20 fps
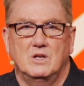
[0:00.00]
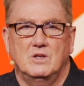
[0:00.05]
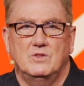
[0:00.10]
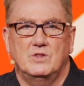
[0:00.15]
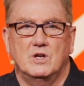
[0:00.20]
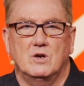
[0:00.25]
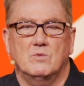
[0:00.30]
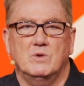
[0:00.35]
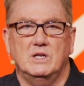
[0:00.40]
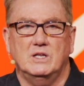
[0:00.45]

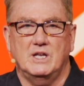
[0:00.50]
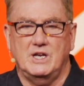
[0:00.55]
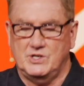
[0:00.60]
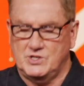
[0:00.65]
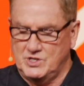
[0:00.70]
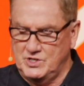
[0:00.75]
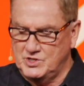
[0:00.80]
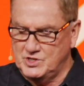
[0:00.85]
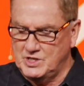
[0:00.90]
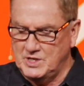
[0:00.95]
Their
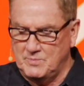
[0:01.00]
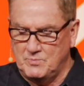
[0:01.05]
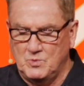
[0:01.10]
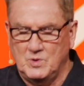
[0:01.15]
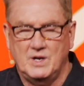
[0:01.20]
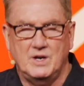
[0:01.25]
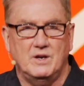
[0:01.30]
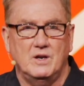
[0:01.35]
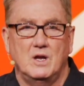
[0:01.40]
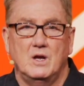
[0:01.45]
relationship
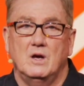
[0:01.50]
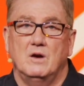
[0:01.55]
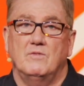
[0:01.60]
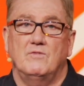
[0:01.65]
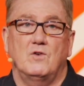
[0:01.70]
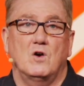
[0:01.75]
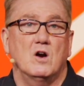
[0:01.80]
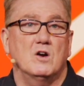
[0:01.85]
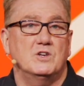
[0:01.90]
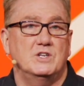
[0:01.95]
went
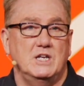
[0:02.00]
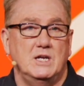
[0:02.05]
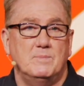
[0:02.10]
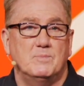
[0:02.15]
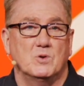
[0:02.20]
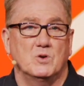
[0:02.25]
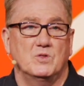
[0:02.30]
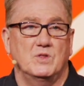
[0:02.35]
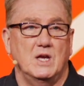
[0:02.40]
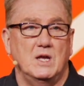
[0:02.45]
far
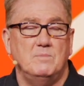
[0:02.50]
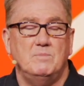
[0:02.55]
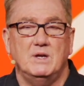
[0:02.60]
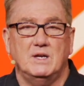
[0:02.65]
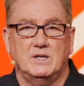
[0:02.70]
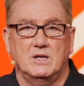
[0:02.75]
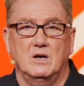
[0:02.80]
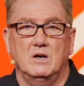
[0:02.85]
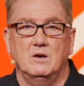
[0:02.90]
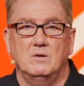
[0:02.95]
deeper. They'd
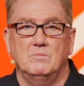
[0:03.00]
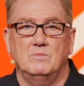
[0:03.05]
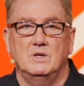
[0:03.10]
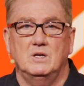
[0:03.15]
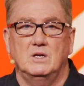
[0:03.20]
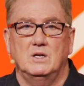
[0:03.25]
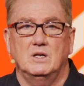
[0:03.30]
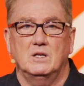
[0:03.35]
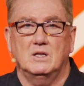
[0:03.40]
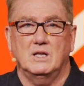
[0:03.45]
become
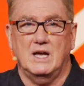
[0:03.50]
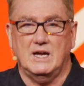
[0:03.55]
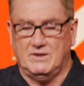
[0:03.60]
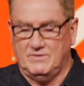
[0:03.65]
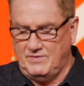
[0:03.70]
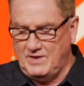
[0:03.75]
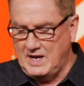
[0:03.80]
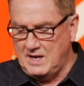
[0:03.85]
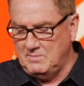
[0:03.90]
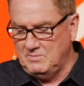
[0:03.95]
like
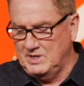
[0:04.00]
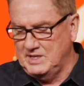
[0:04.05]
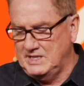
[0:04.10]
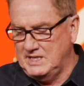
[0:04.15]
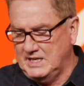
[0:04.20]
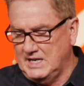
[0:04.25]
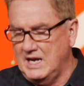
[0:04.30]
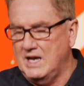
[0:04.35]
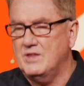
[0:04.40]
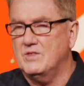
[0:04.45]
family
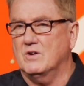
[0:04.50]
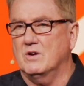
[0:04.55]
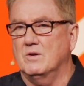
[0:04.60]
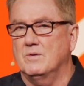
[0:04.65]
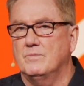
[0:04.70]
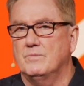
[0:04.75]
together.